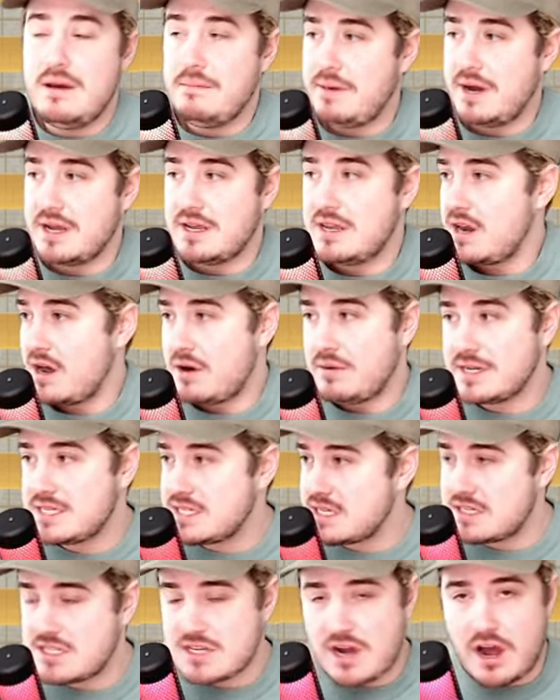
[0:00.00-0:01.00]
But, you know,
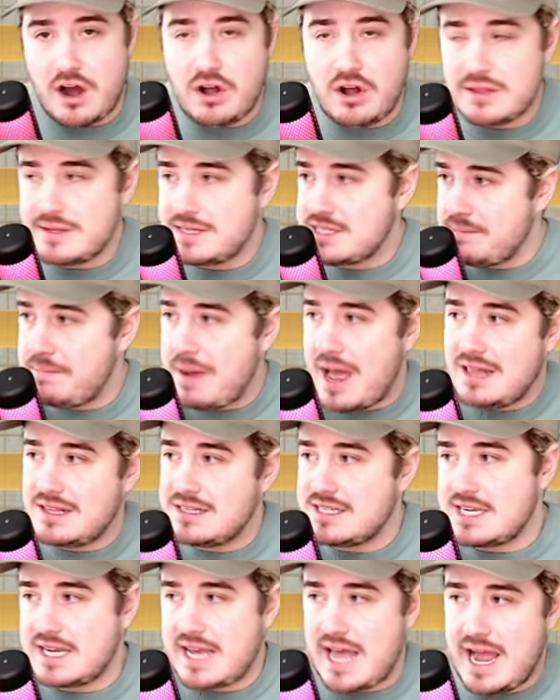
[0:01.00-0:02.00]
it's it's always a
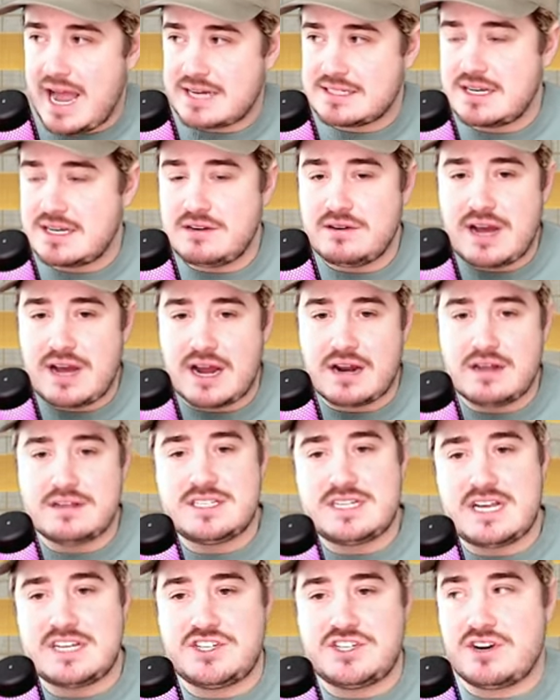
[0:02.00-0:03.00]
balancing act, and you got to
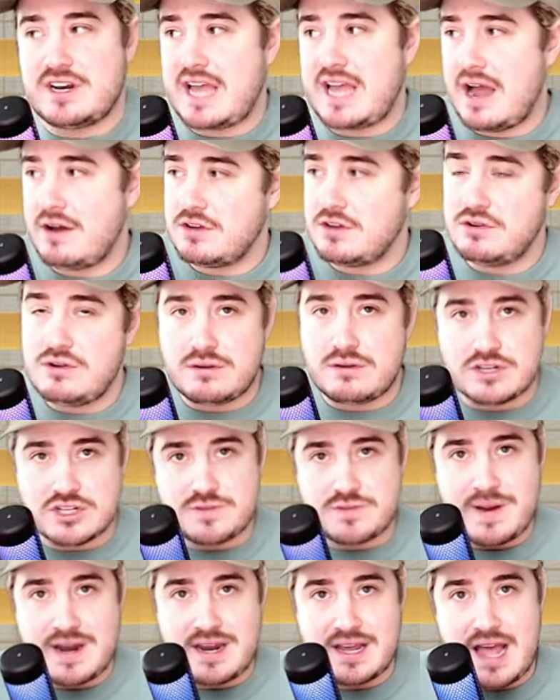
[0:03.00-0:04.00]
assess your account. You know your
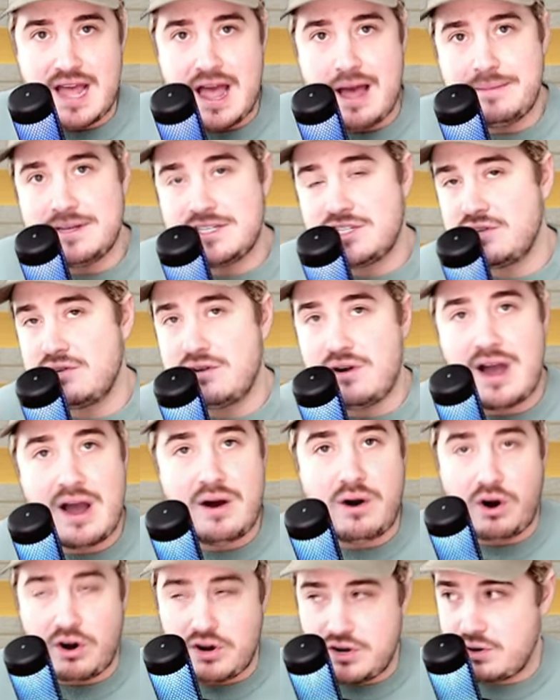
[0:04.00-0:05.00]
spending habits. You know
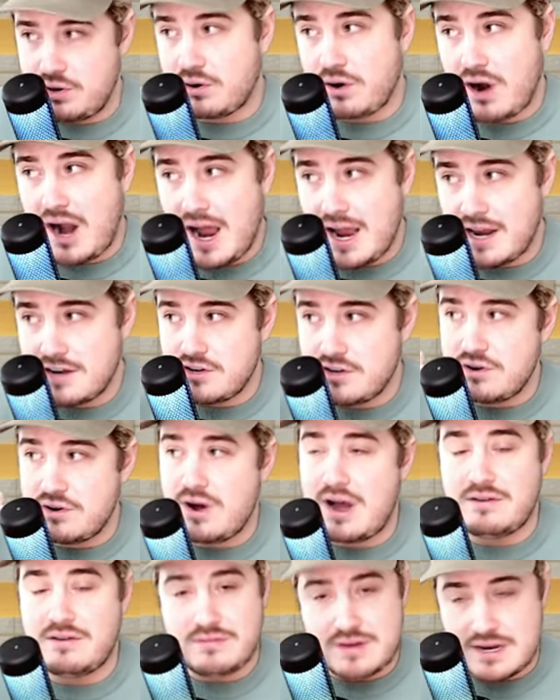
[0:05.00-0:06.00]
how hard you grind. You
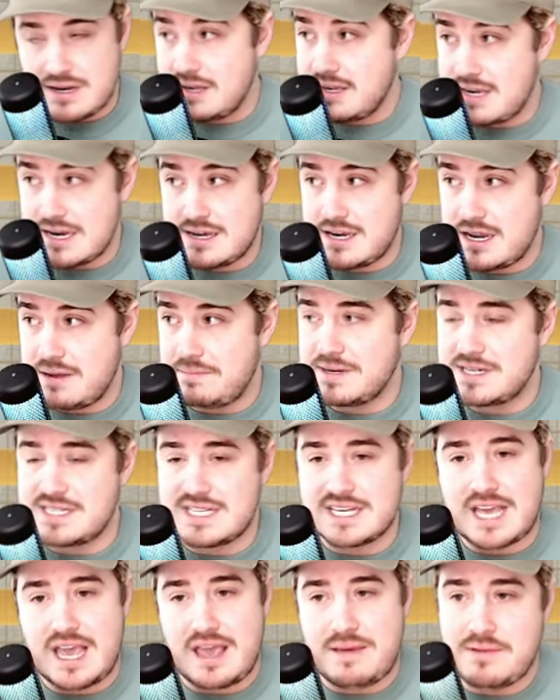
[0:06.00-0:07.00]
know how d deep into
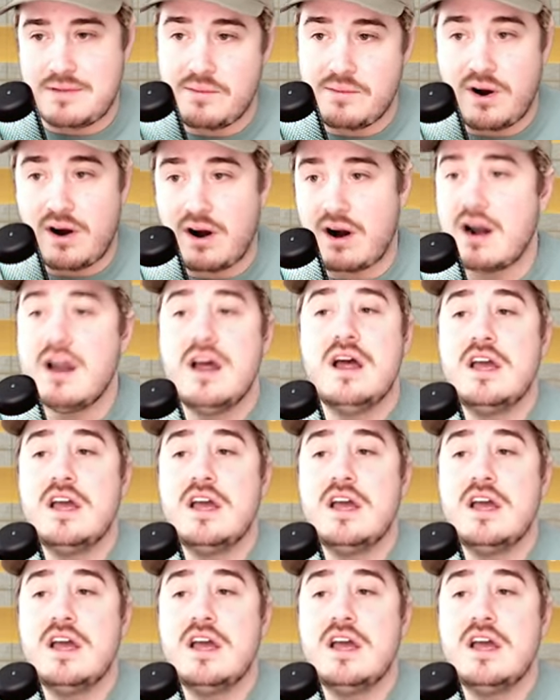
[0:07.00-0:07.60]
the game you are.